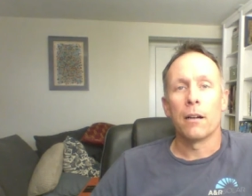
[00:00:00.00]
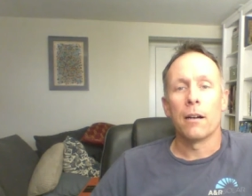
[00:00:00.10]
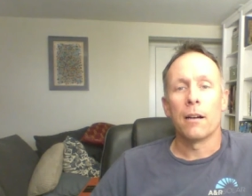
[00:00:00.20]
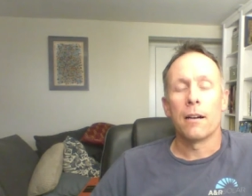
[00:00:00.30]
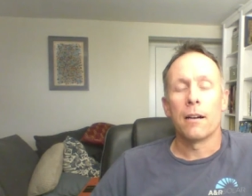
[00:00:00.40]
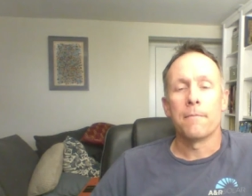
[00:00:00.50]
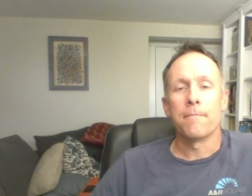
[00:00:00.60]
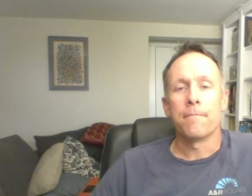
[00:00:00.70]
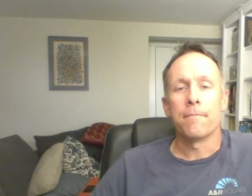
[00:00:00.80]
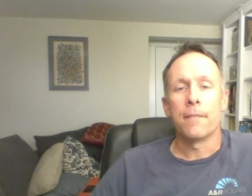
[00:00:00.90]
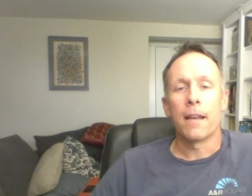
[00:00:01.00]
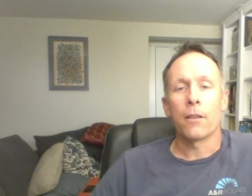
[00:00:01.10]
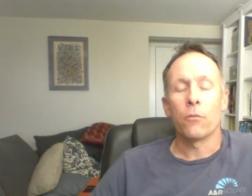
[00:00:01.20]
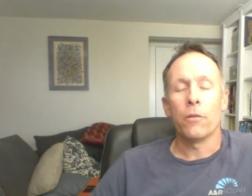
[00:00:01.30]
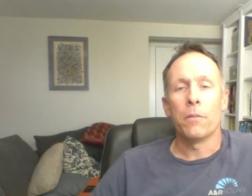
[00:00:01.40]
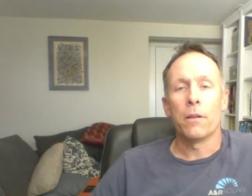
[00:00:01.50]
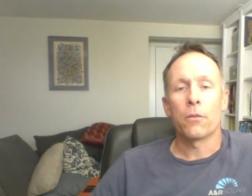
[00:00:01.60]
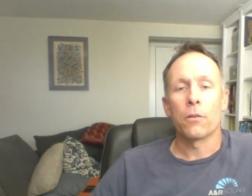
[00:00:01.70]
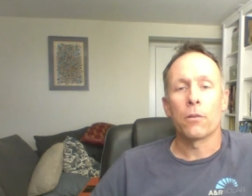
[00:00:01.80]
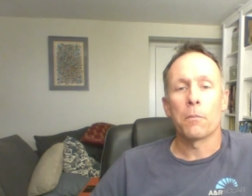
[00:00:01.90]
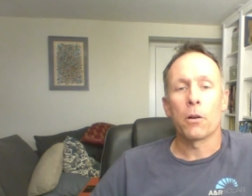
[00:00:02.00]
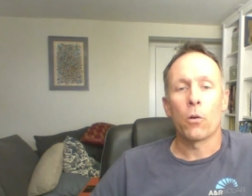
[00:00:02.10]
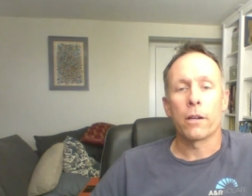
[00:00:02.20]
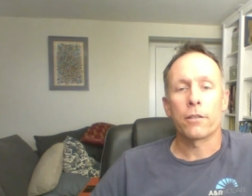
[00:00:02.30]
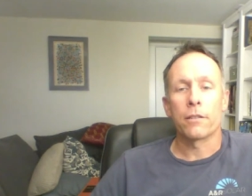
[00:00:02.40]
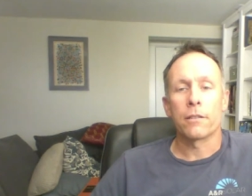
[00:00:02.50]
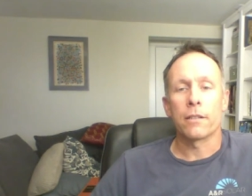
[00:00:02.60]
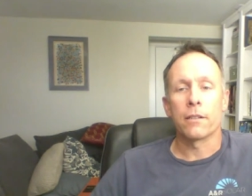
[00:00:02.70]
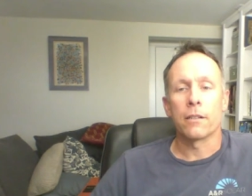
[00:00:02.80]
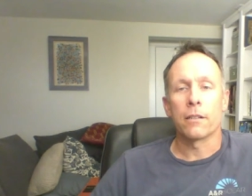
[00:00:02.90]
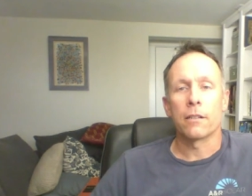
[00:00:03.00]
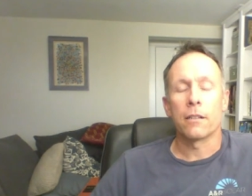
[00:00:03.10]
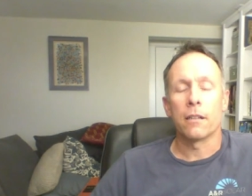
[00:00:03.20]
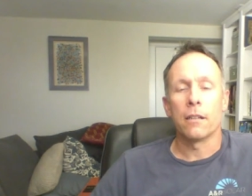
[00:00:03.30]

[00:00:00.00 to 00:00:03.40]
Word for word: um, now that we've been through a number of questions here,